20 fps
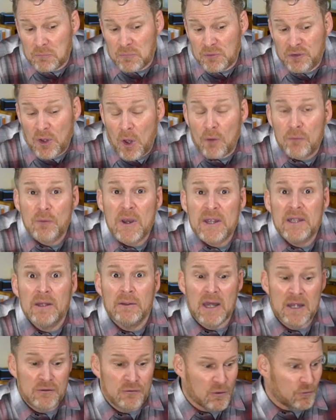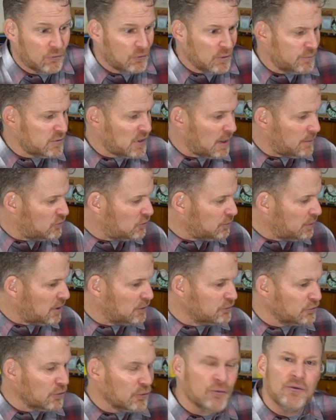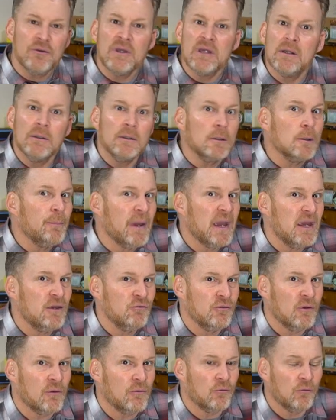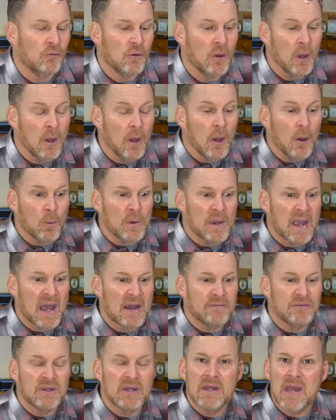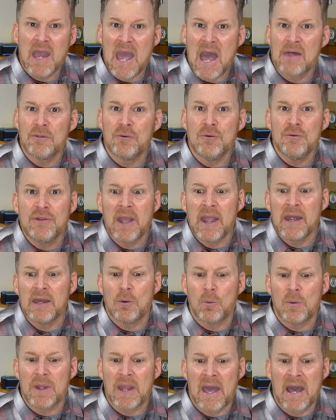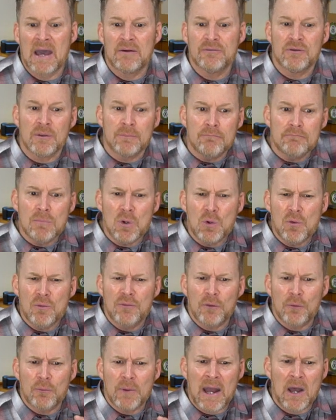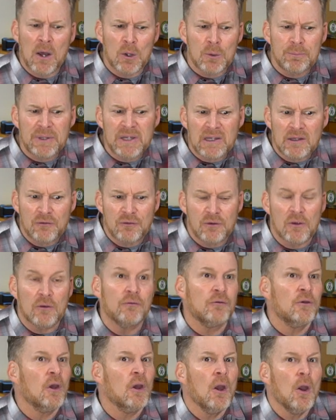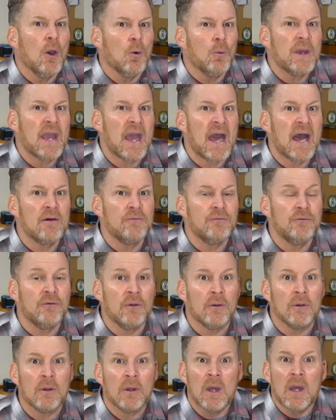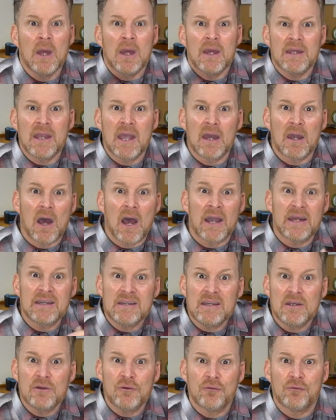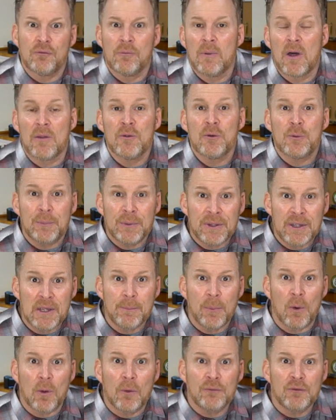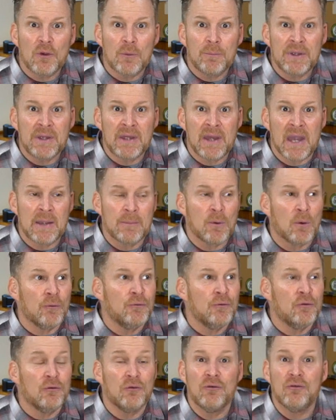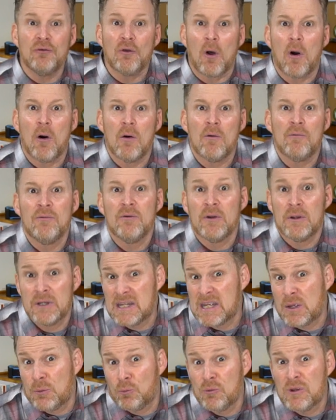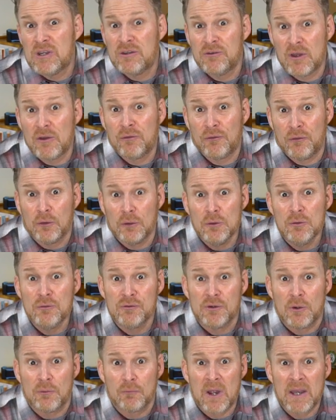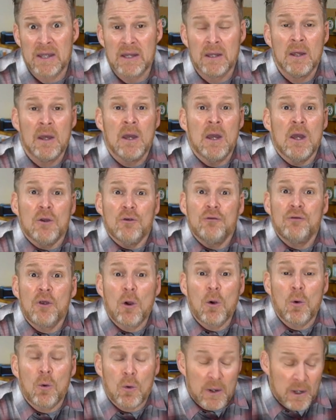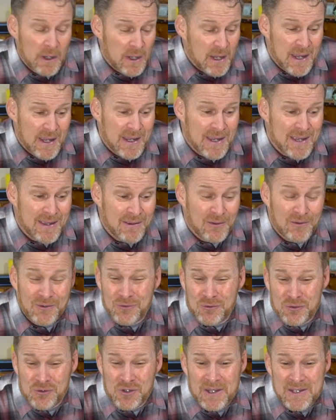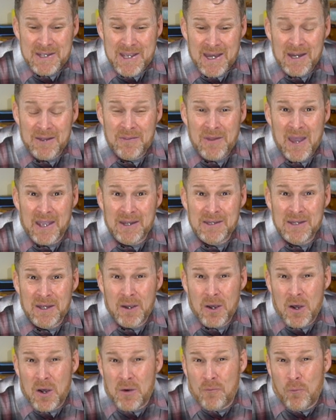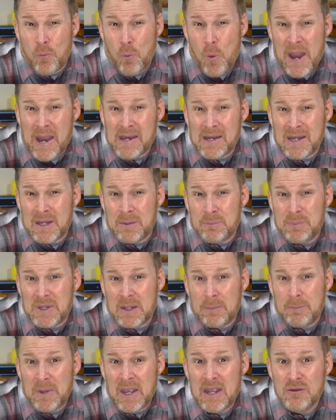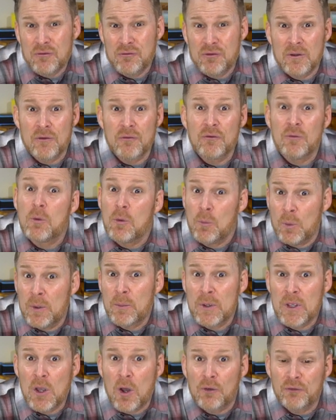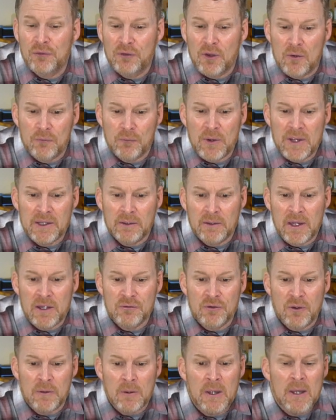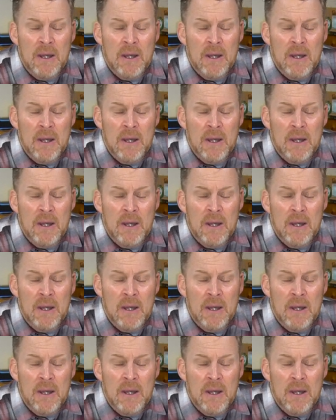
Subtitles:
Self-regulation. Sometimes puzzles need a little patience. We have to gather data. We have to move around pieces. We have to get ideas from other people to be able to solve and reach that solution, right? So getting the idea of waiting and being patient is what we call self-regulation.